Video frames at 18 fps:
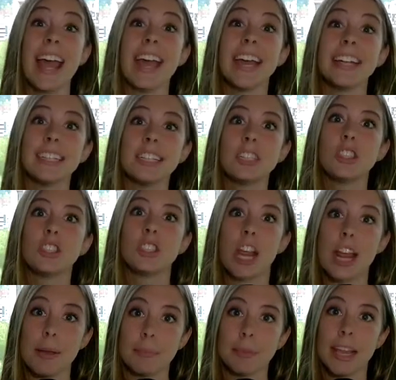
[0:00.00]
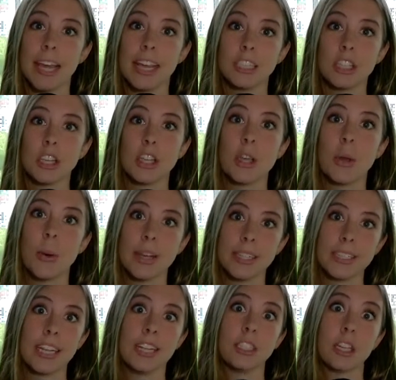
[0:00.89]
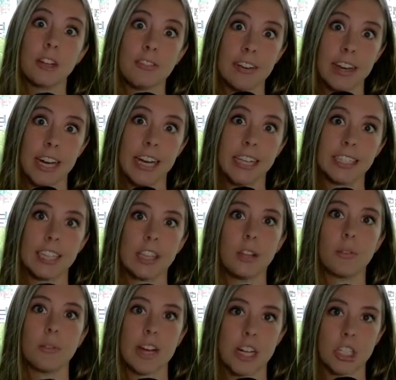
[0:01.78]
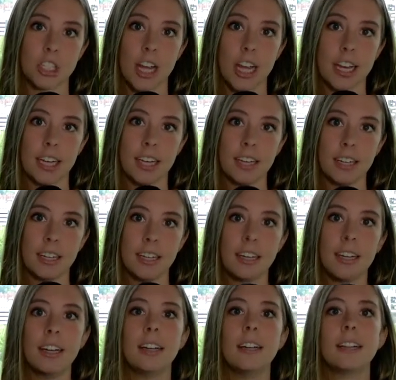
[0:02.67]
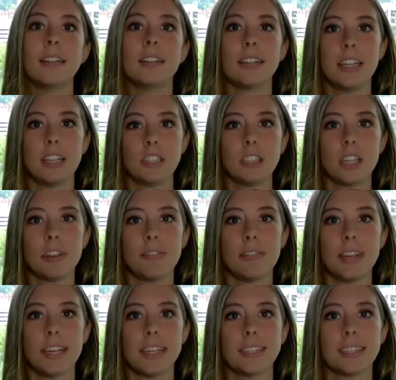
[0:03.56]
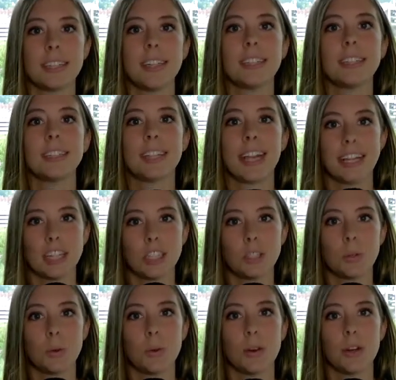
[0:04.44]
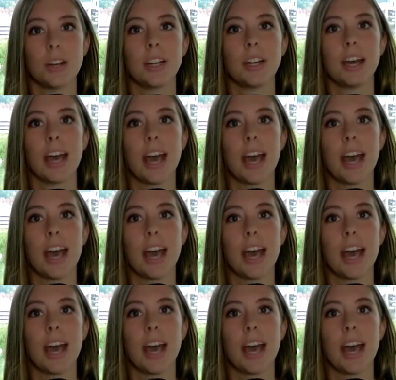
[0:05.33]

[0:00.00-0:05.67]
and shameless U.S. interference in the region. Liz Scherffius, Telesur,